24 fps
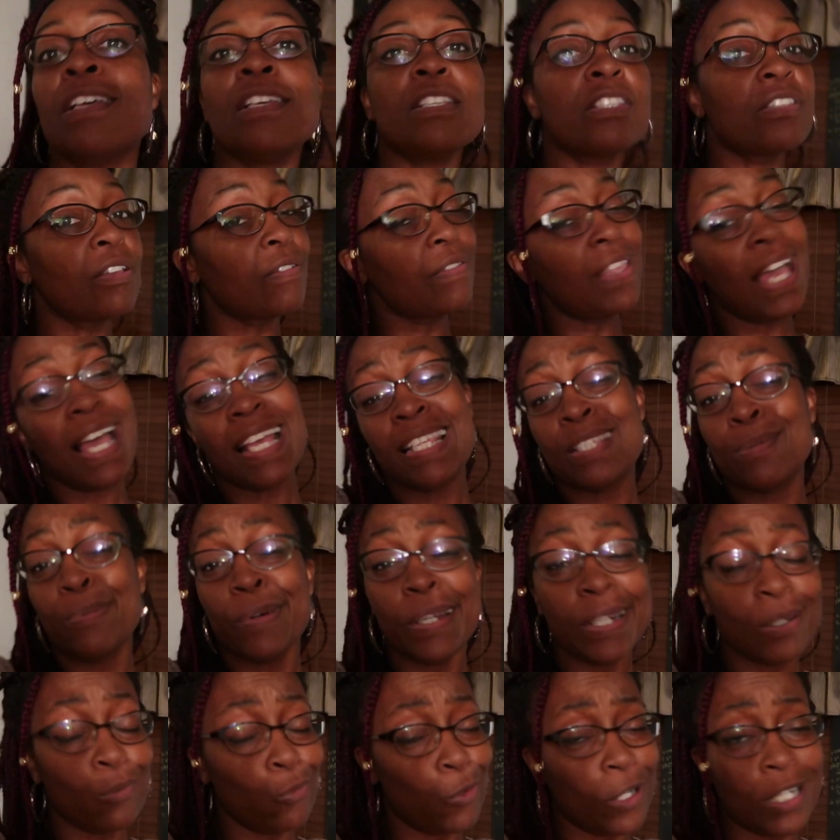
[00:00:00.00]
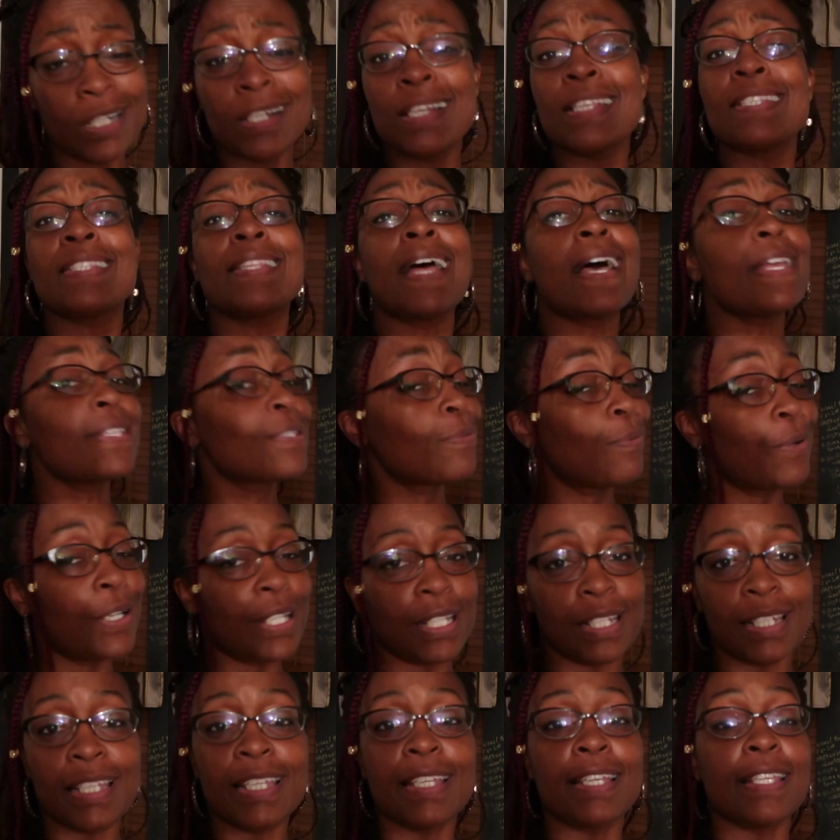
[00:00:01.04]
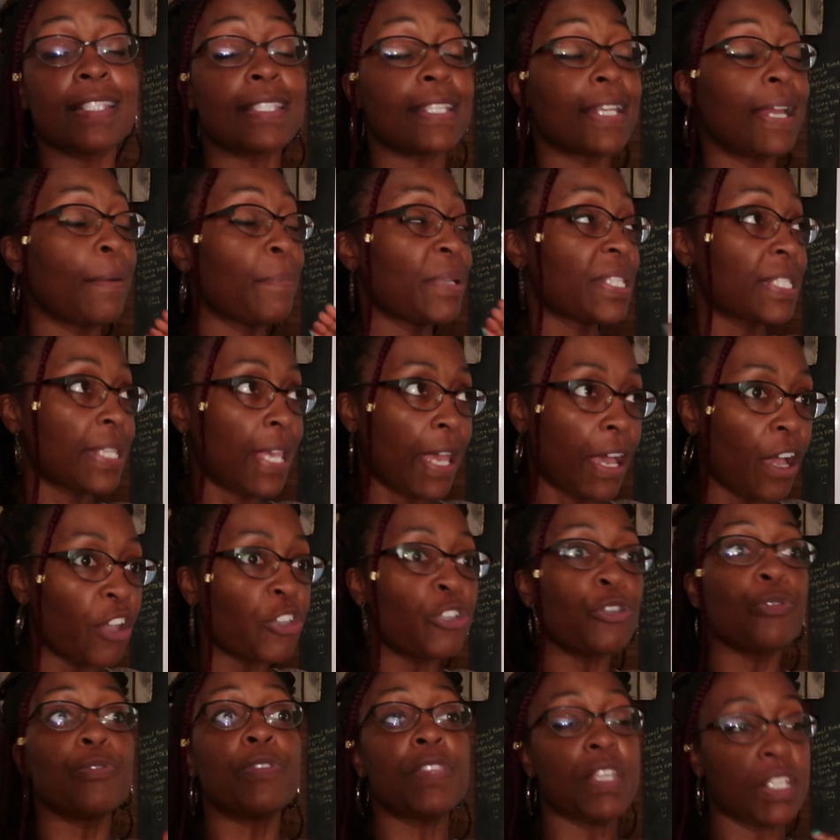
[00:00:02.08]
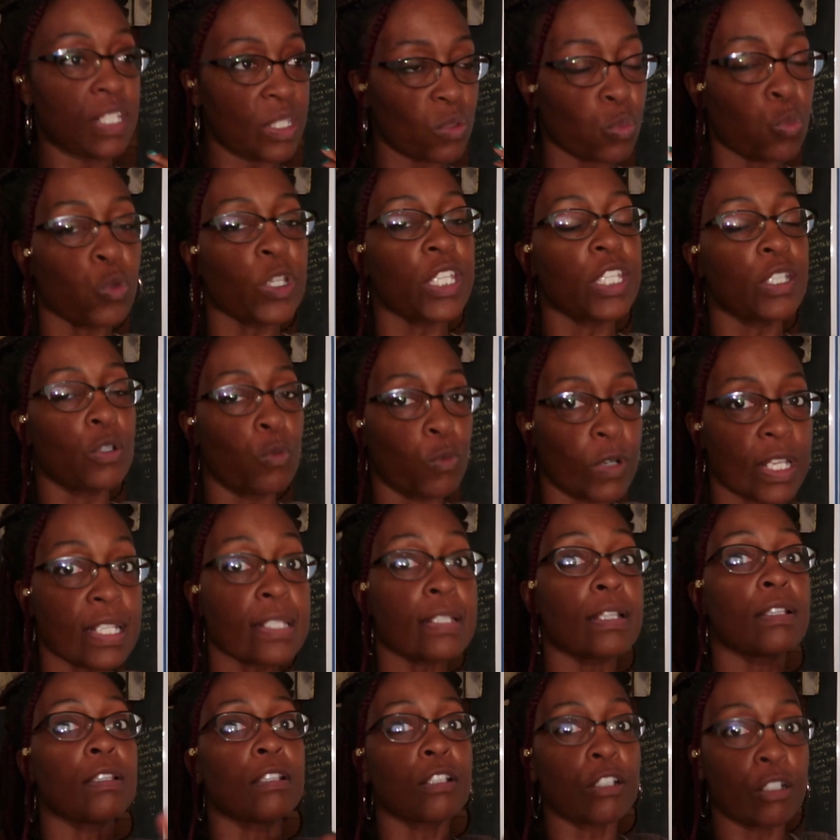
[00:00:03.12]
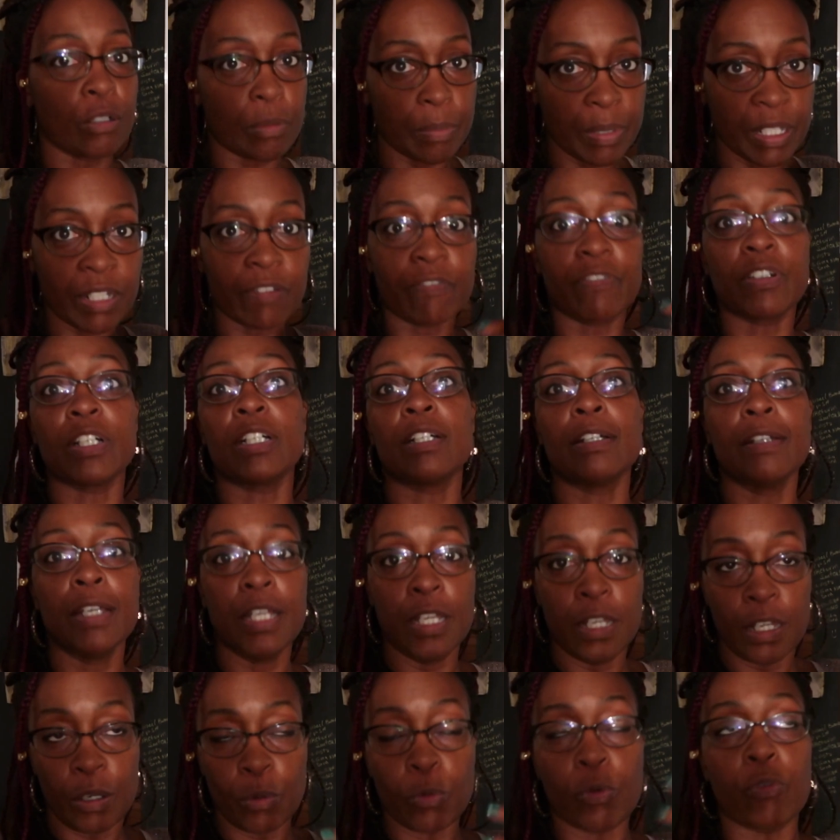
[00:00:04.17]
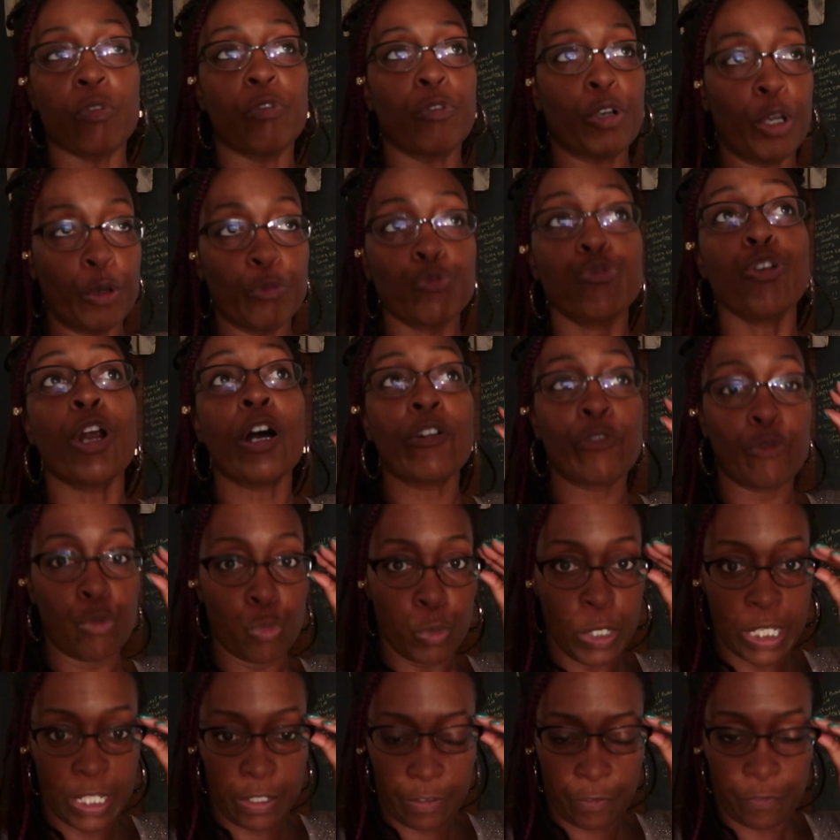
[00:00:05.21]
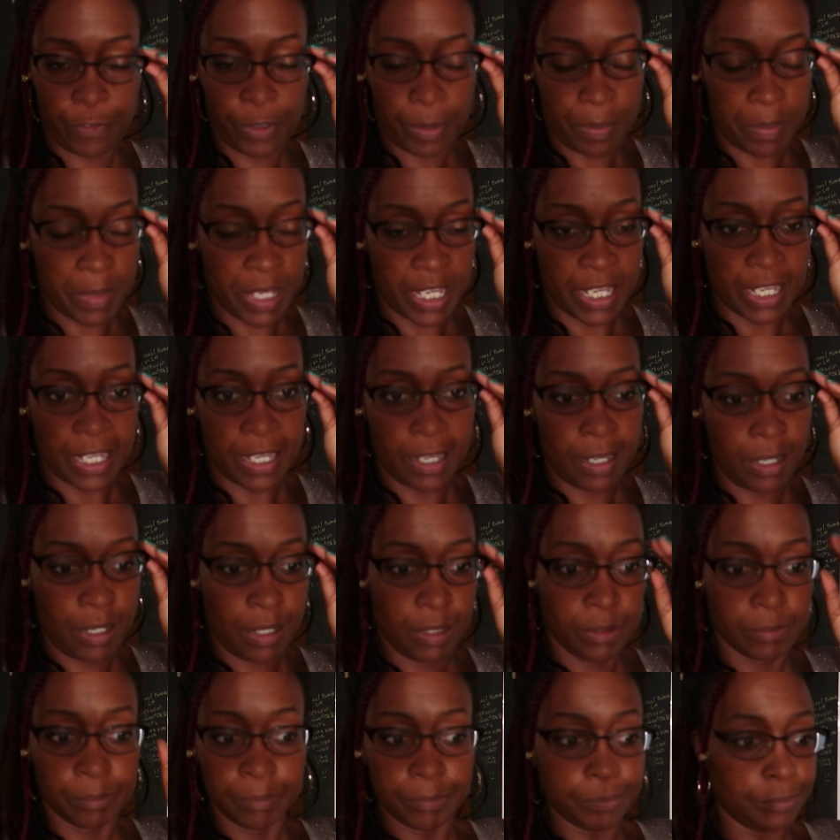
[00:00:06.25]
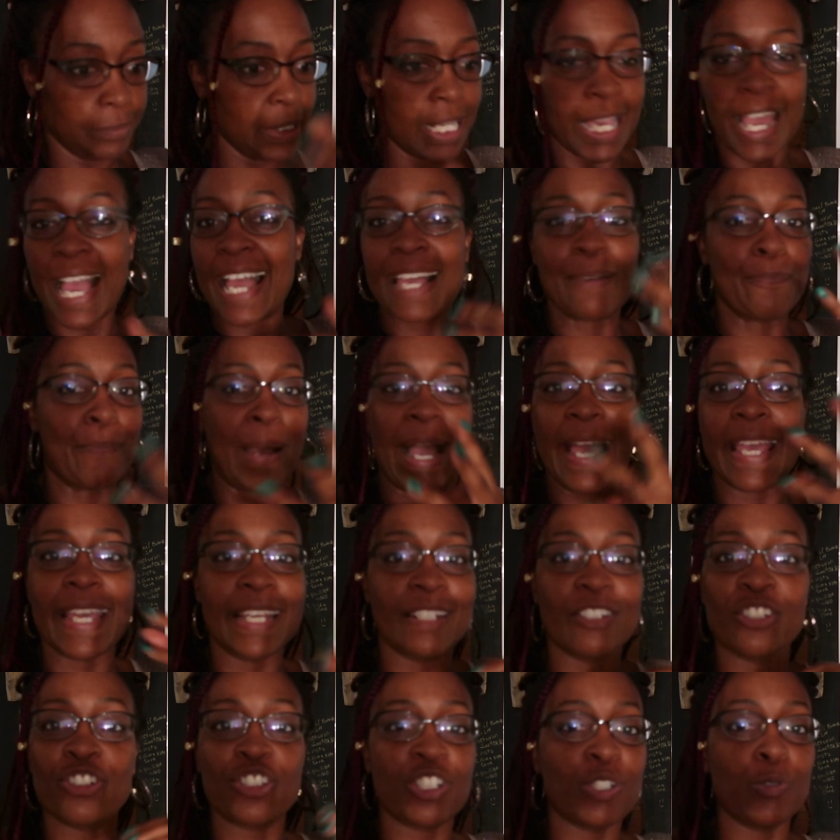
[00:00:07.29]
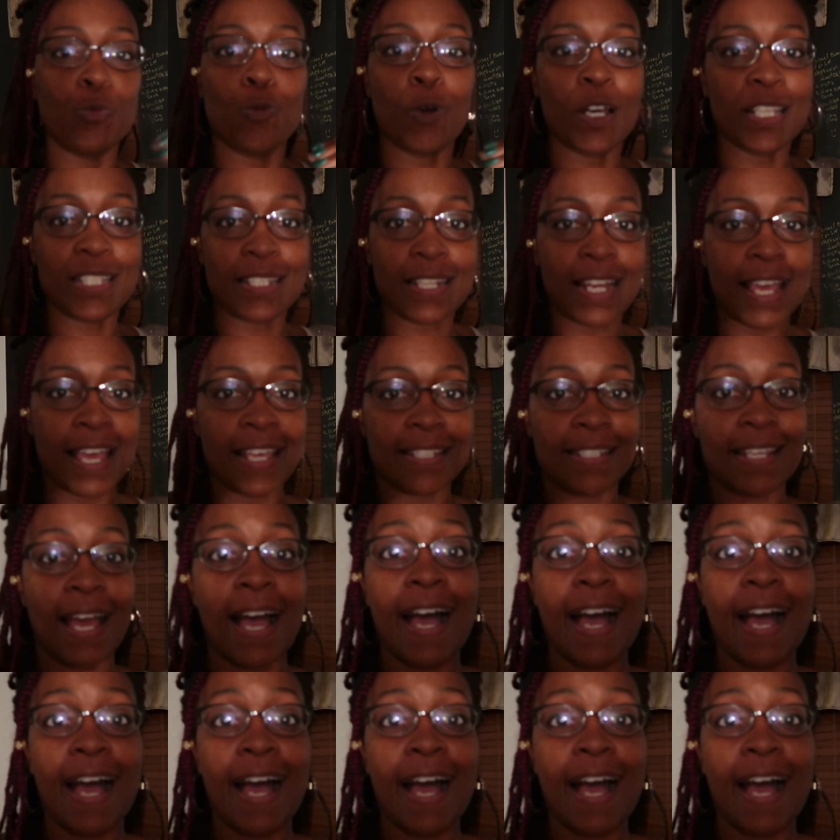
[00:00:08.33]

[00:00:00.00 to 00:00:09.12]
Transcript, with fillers: So that's what it was, that's what it is. And I'm gonna tell you, this week was a little bit of a, a rough week for me. Um, my energy wasn't as